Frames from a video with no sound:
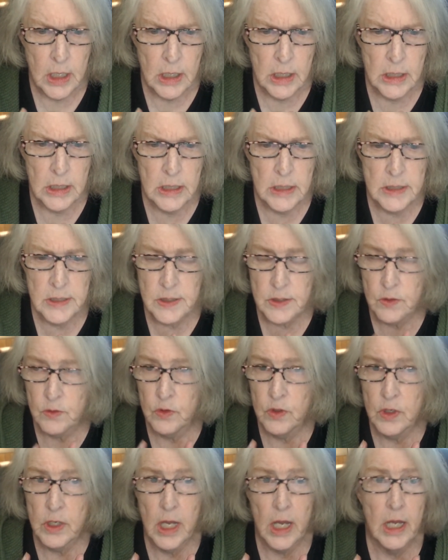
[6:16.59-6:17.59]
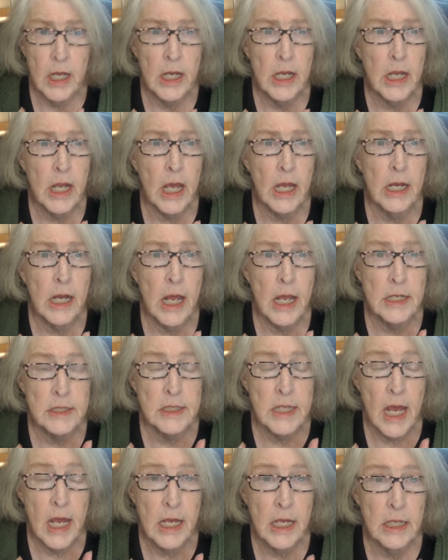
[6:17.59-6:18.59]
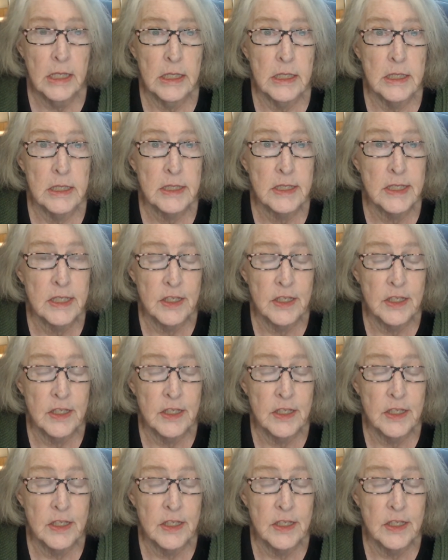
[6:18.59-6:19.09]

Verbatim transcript: is creating an antagonist,